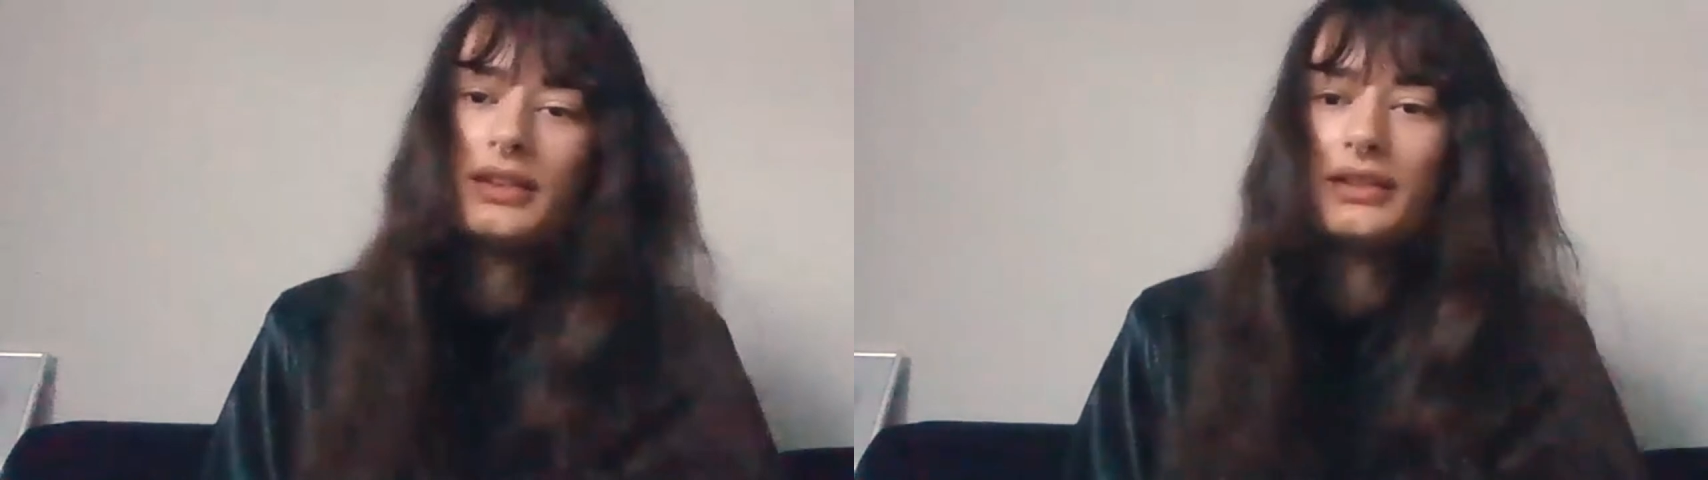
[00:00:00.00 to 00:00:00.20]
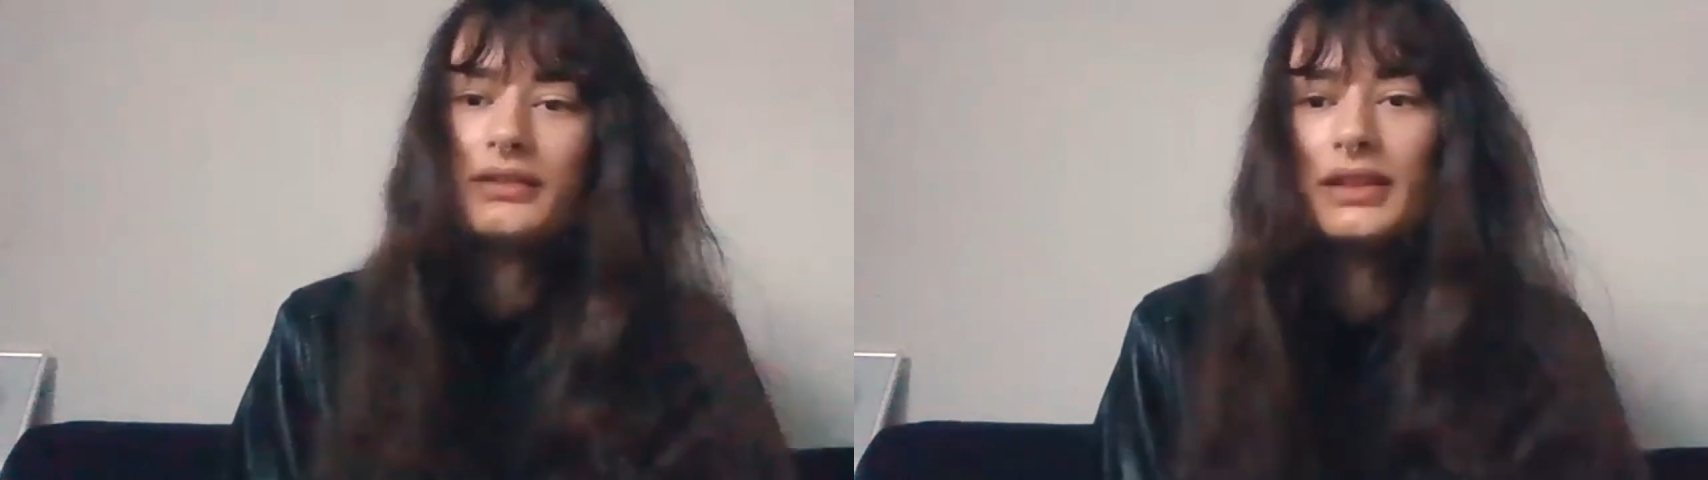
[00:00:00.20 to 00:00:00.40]

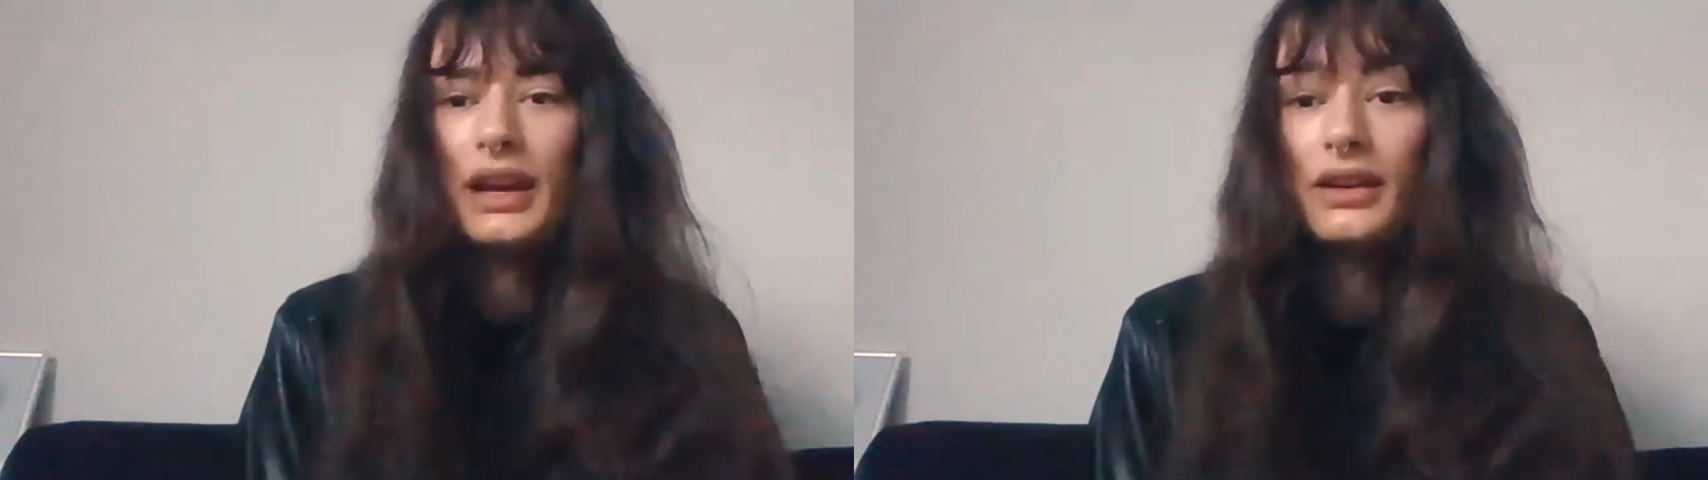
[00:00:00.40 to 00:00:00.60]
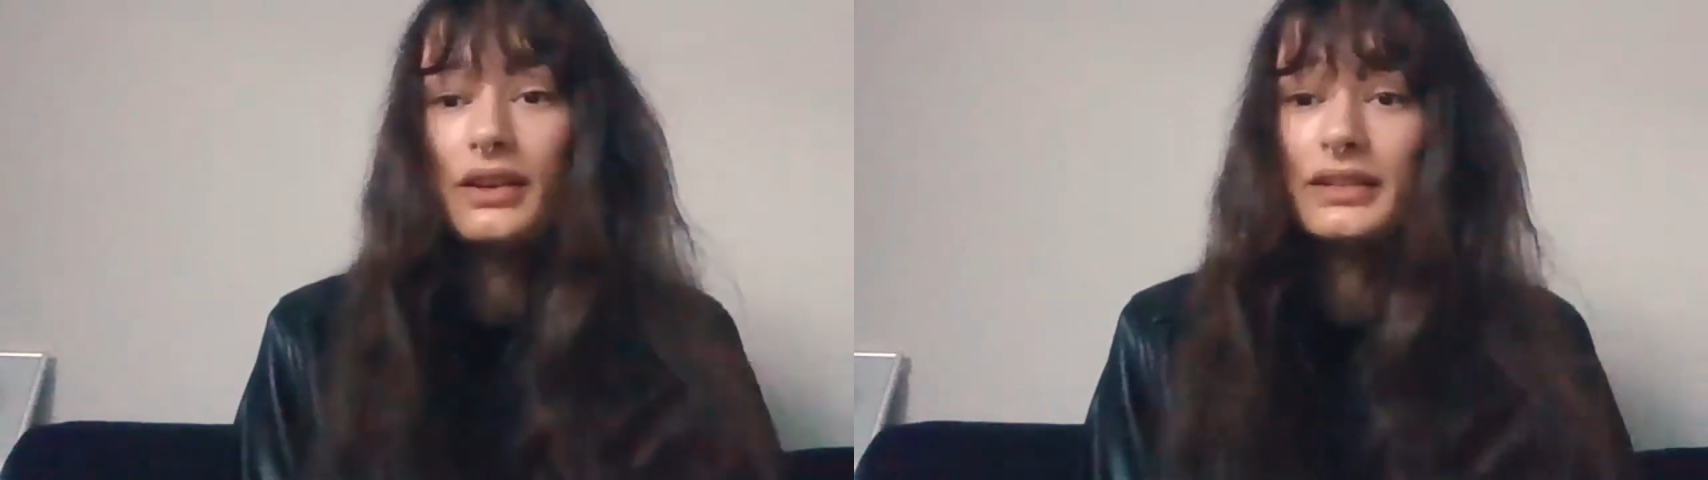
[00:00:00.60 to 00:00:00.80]
know,
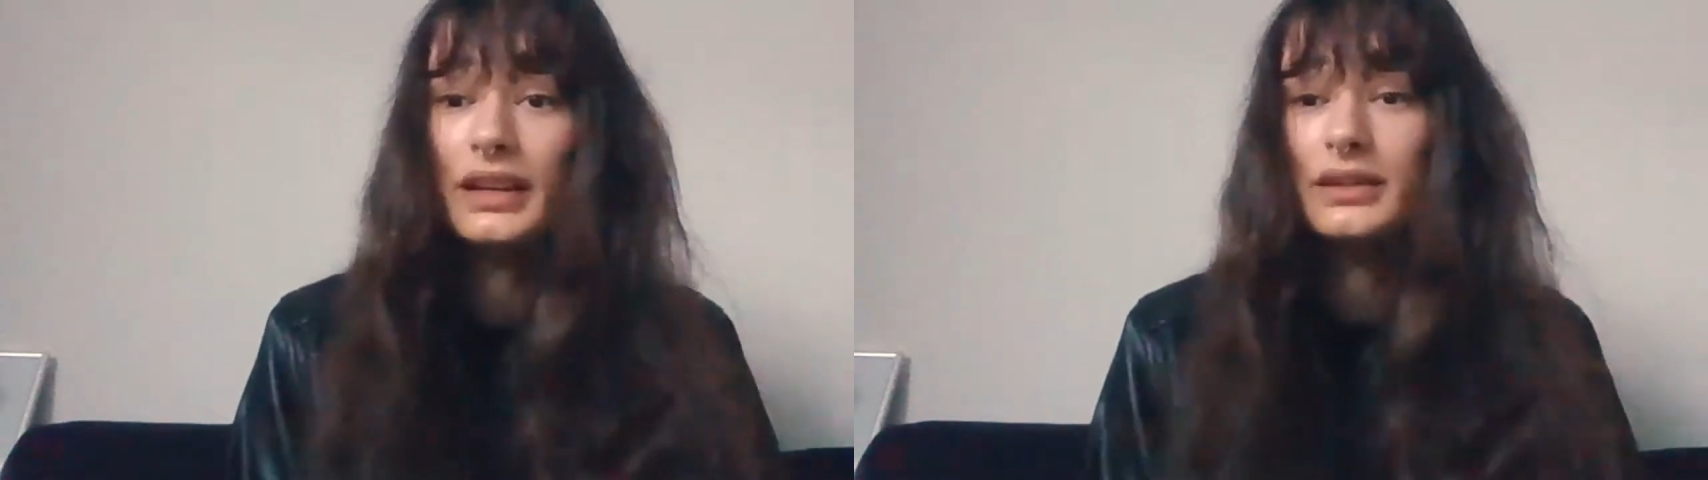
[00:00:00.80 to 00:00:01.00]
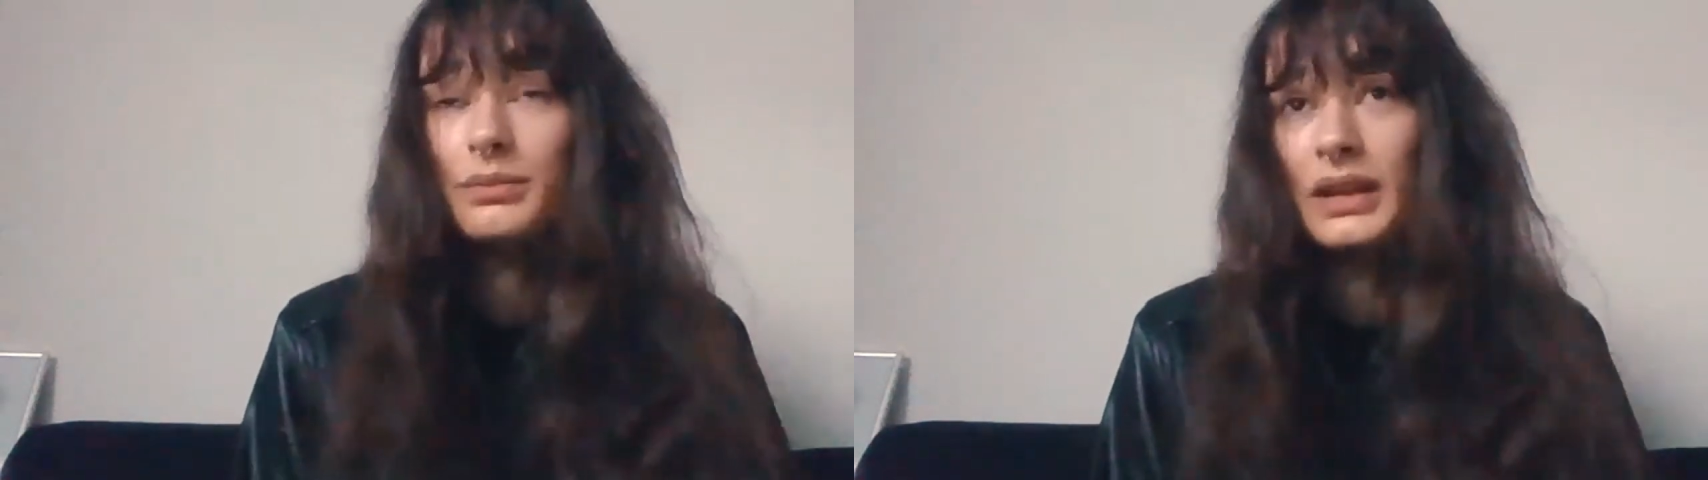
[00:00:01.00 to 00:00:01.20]
they
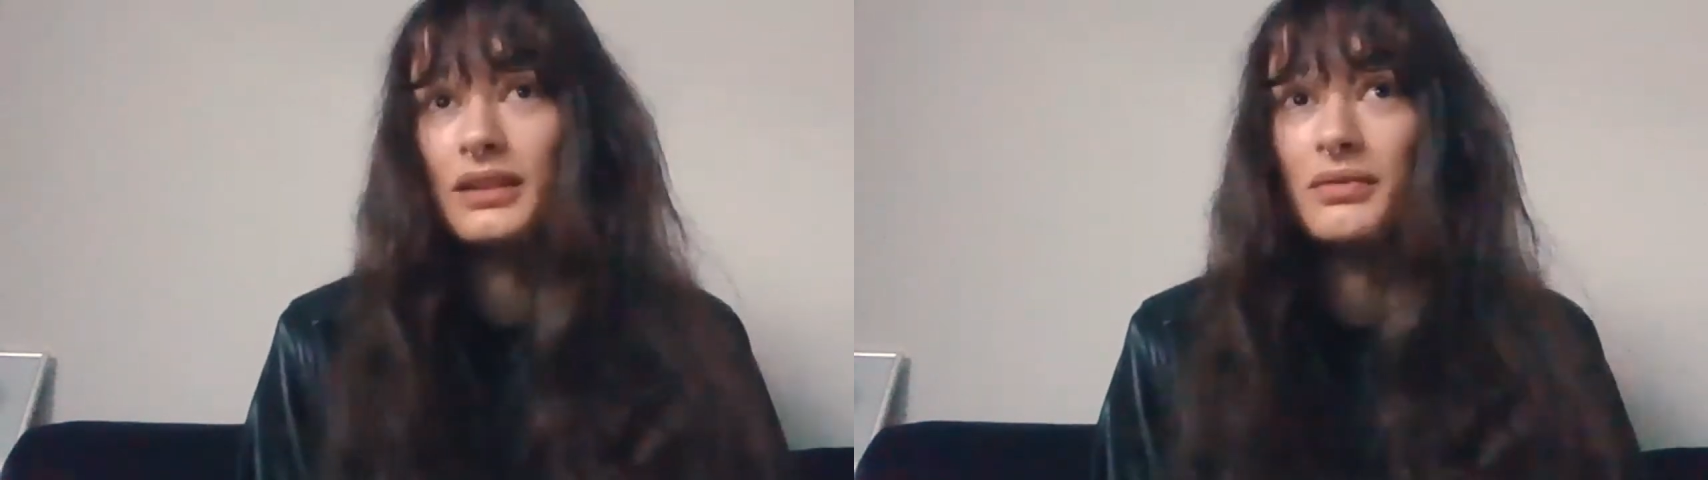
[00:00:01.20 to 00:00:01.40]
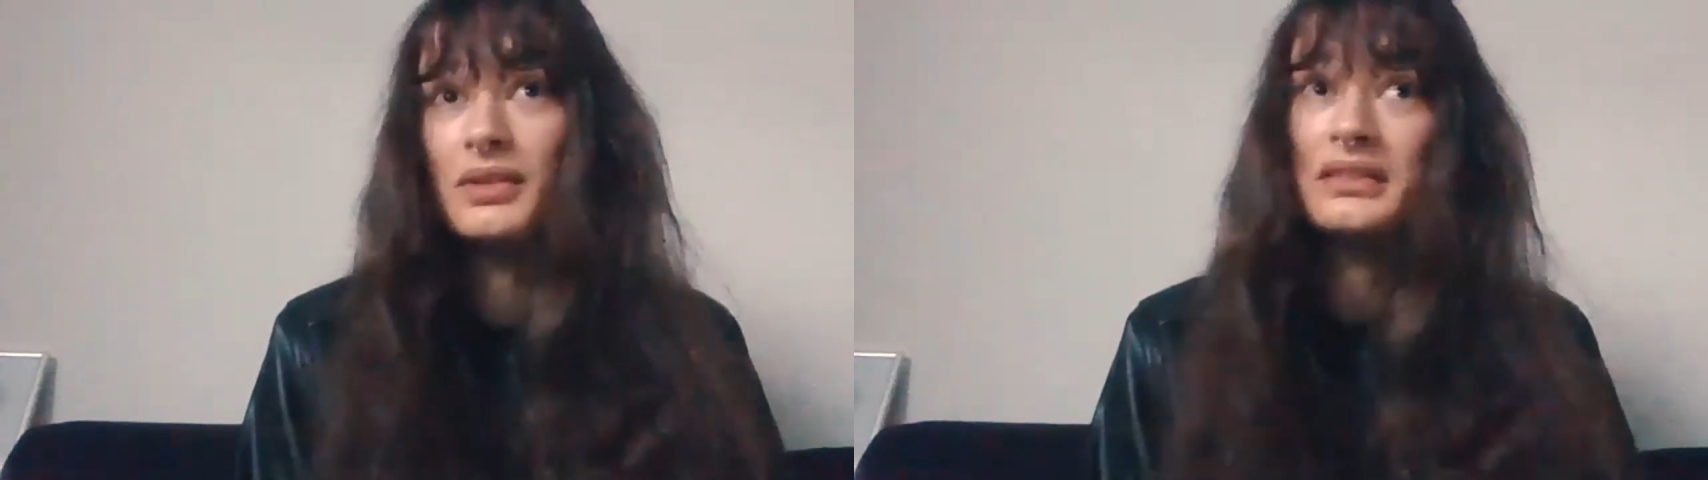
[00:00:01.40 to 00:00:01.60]
contacted
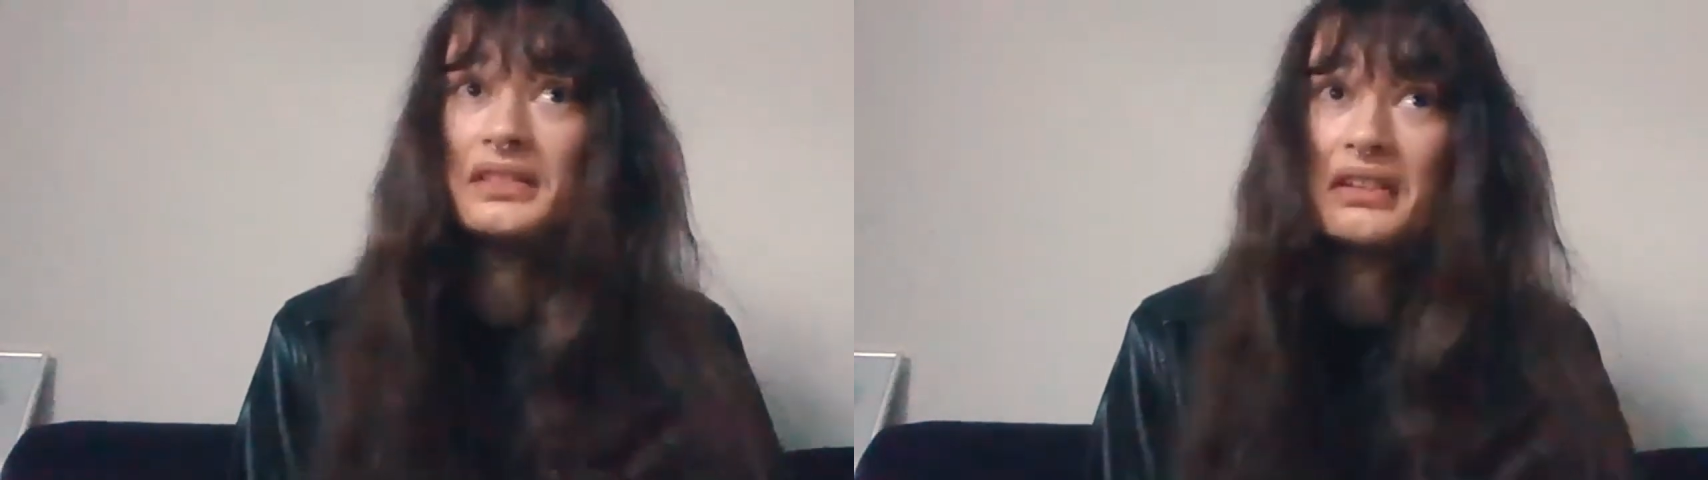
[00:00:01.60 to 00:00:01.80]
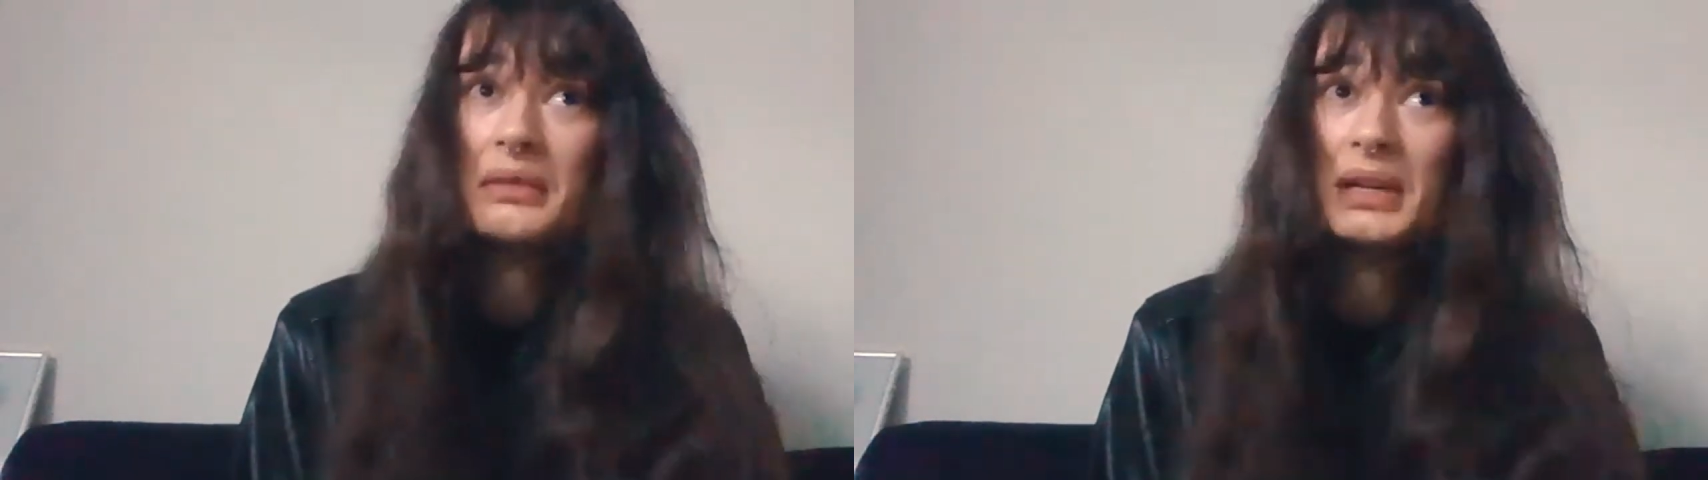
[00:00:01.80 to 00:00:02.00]
me through
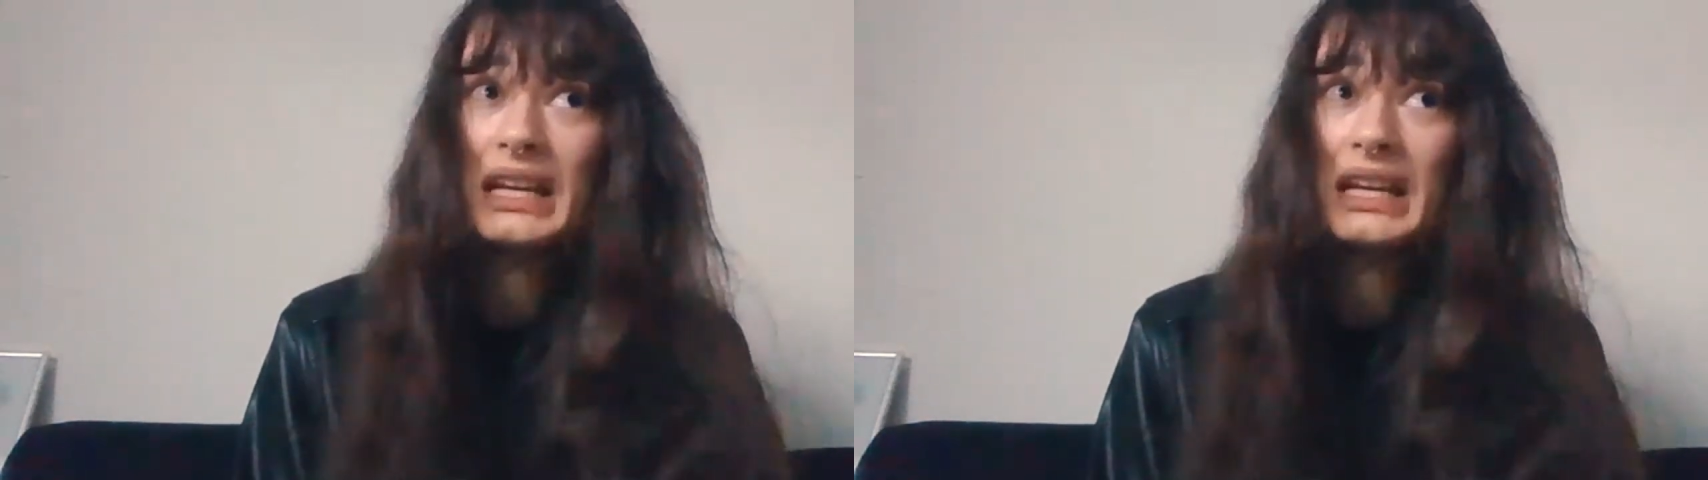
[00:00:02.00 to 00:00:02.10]
Instagram